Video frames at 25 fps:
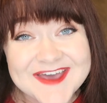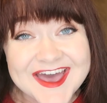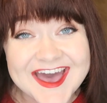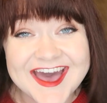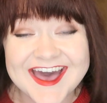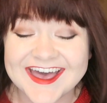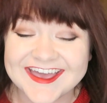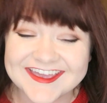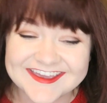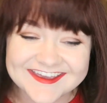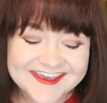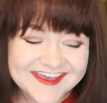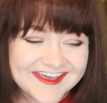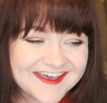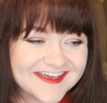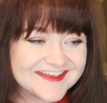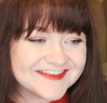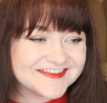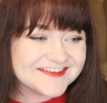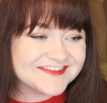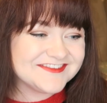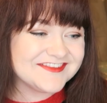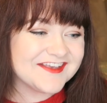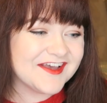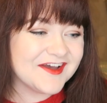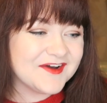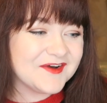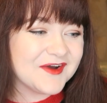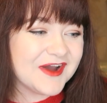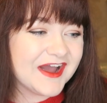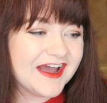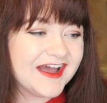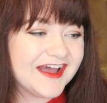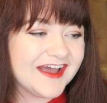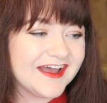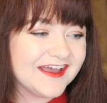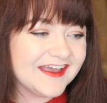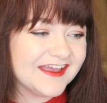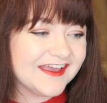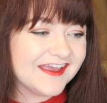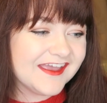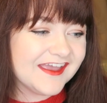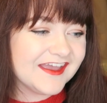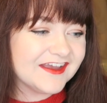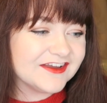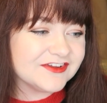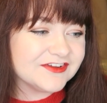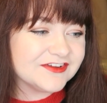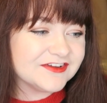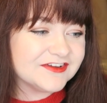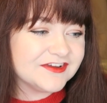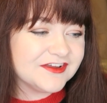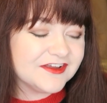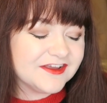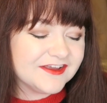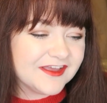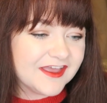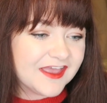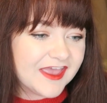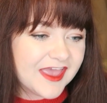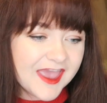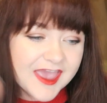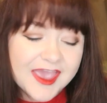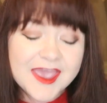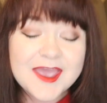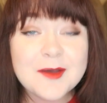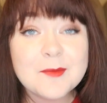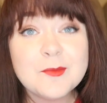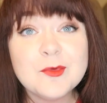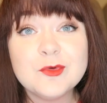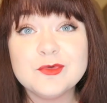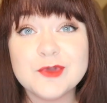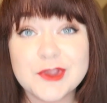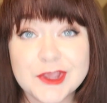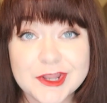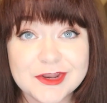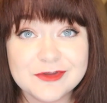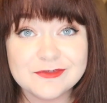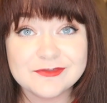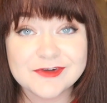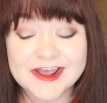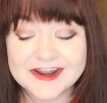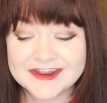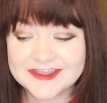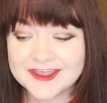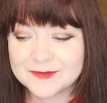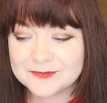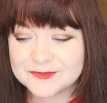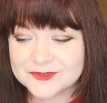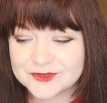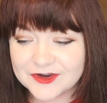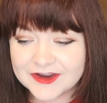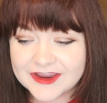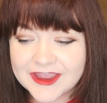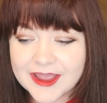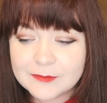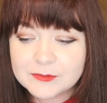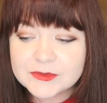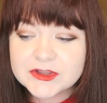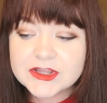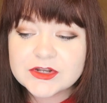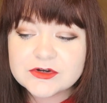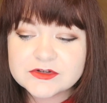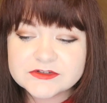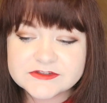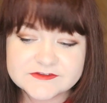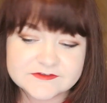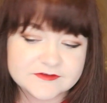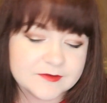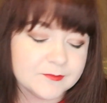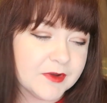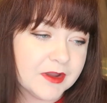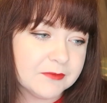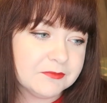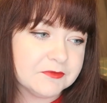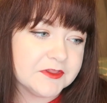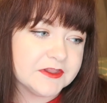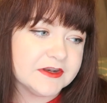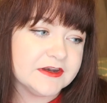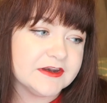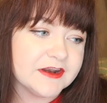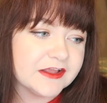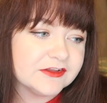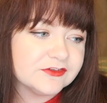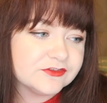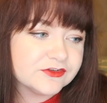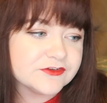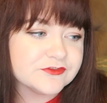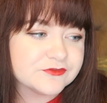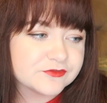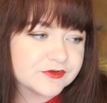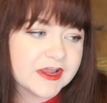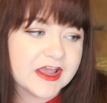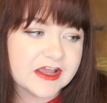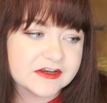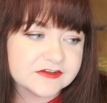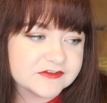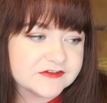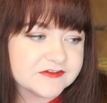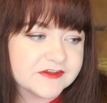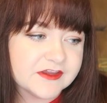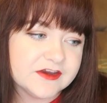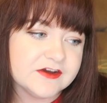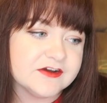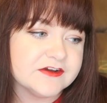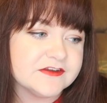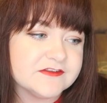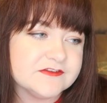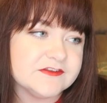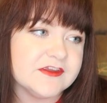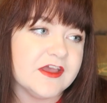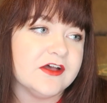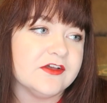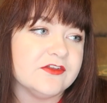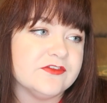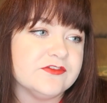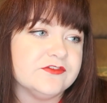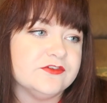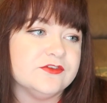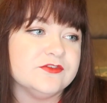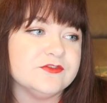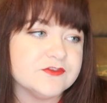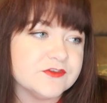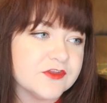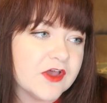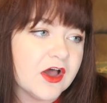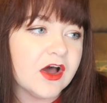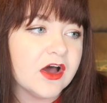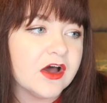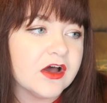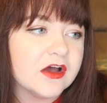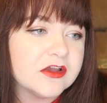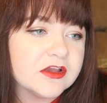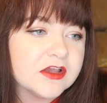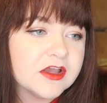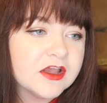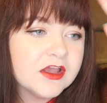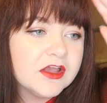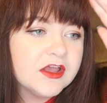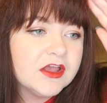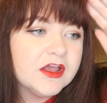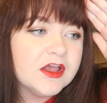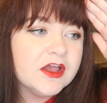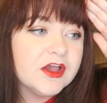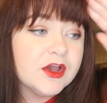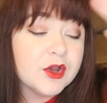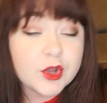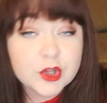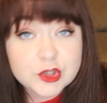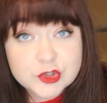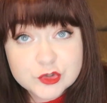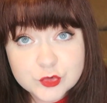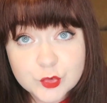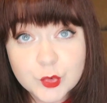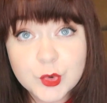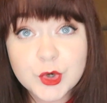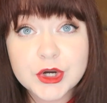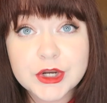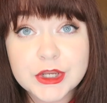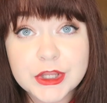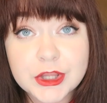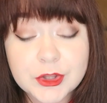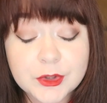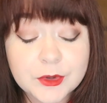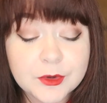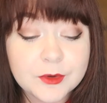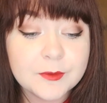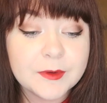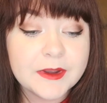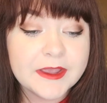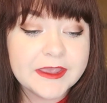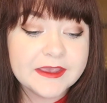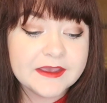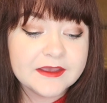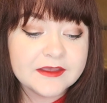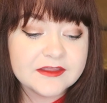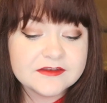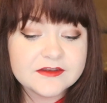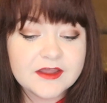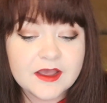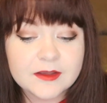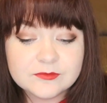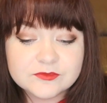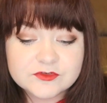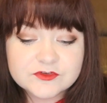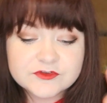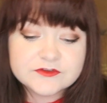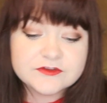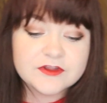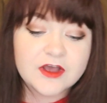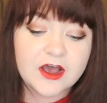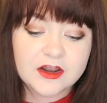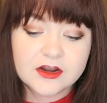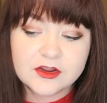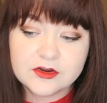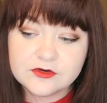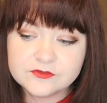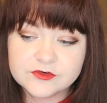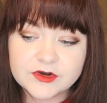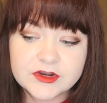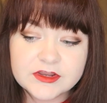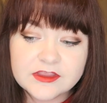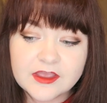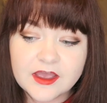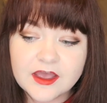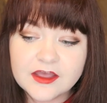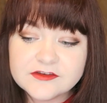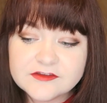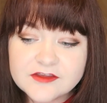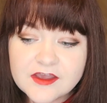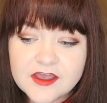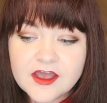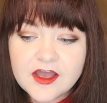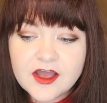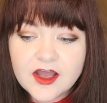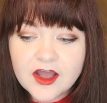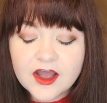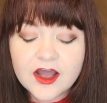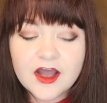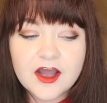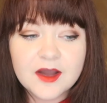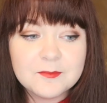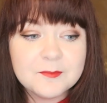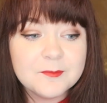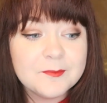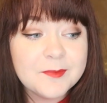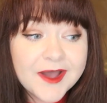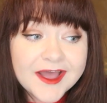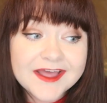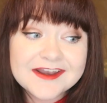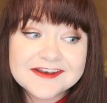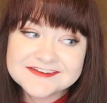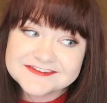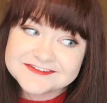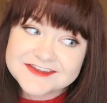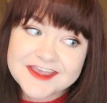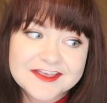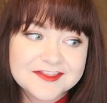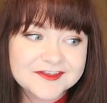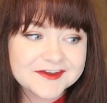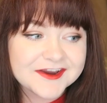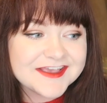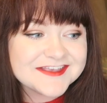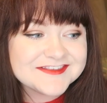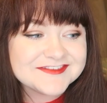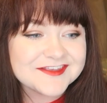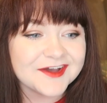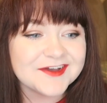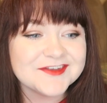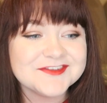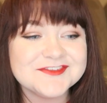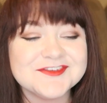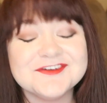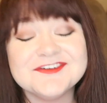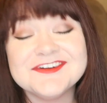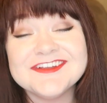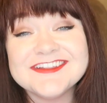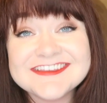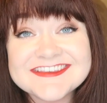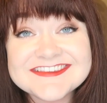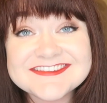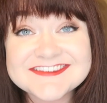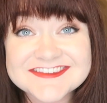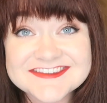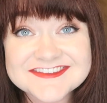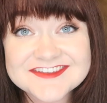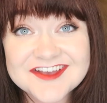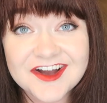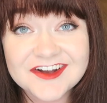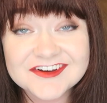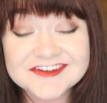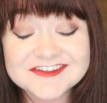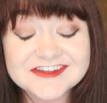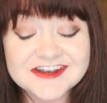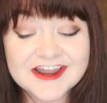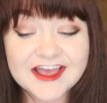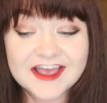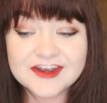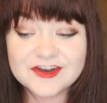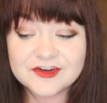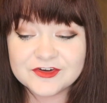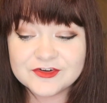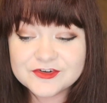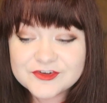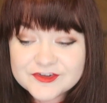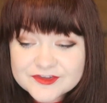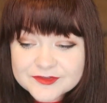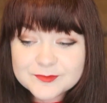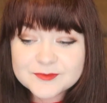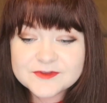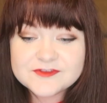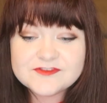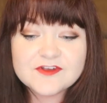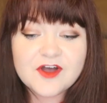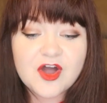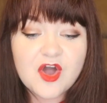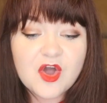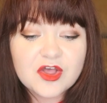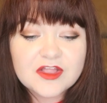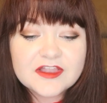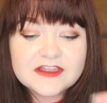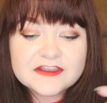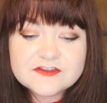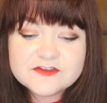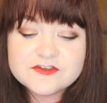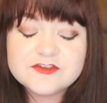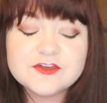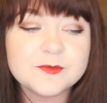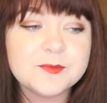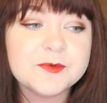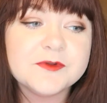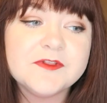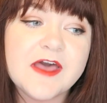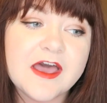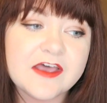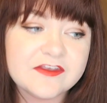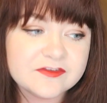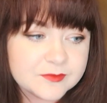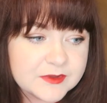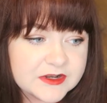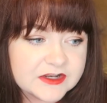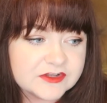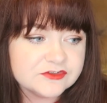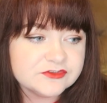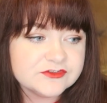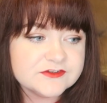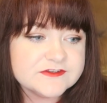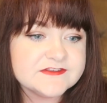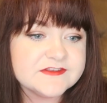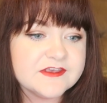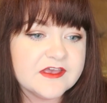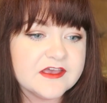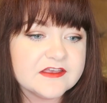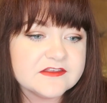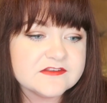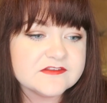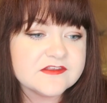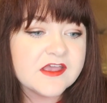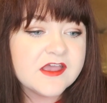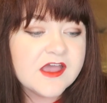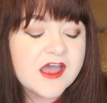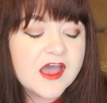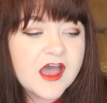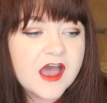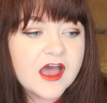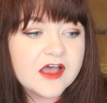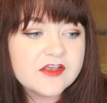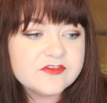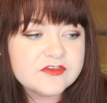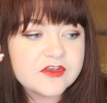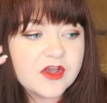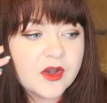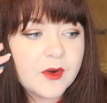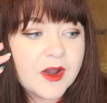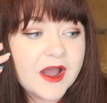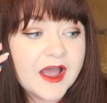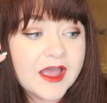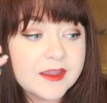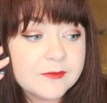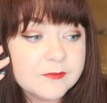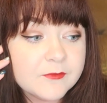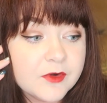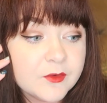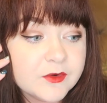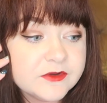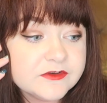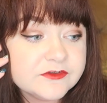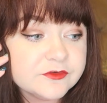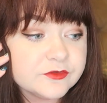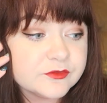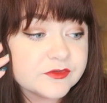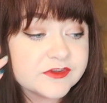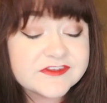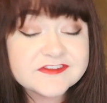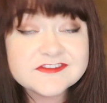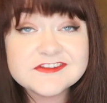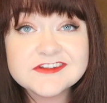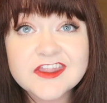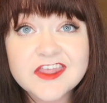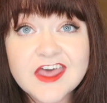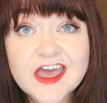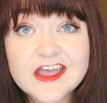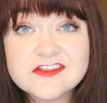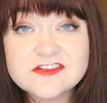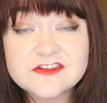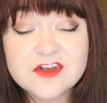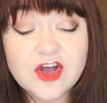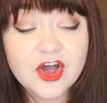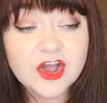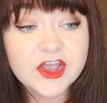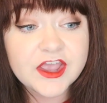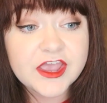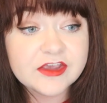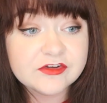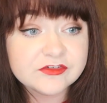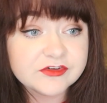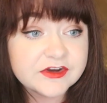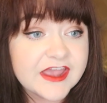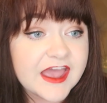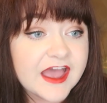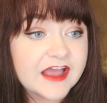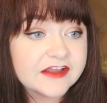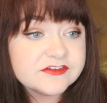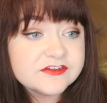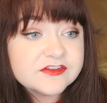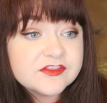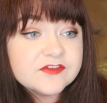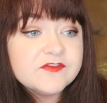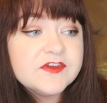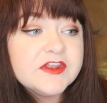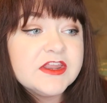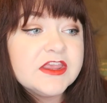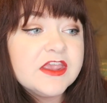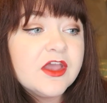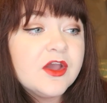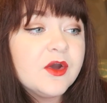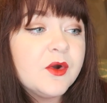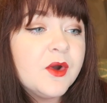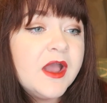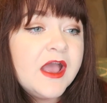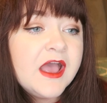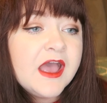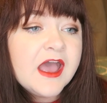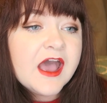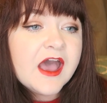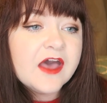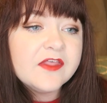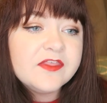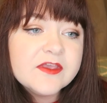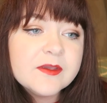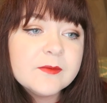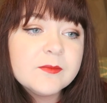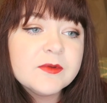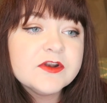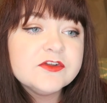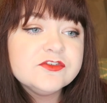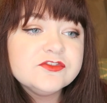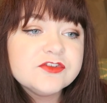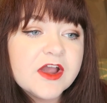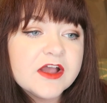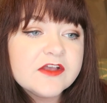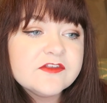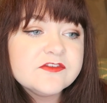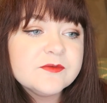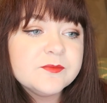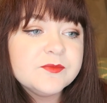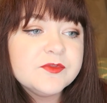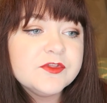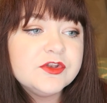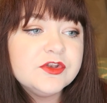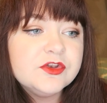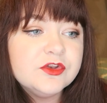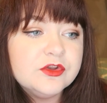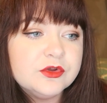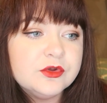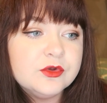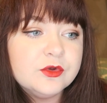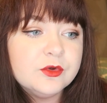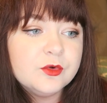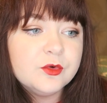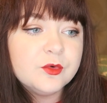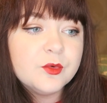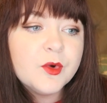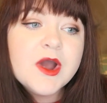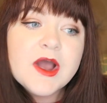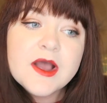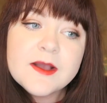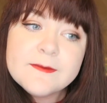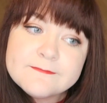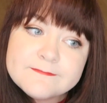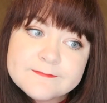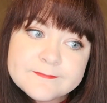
back. So I am getting ready. I'm sorry, I'm a little discombobulated. I just reacted to Harry Styles' new song, Adore You, and I'm just not over it yet. Uh, but Taylor has also released a song tonight, a Christmas song, super last minute, she says. So I am going to listen to that song and react to the video. I think I'm going to try something new.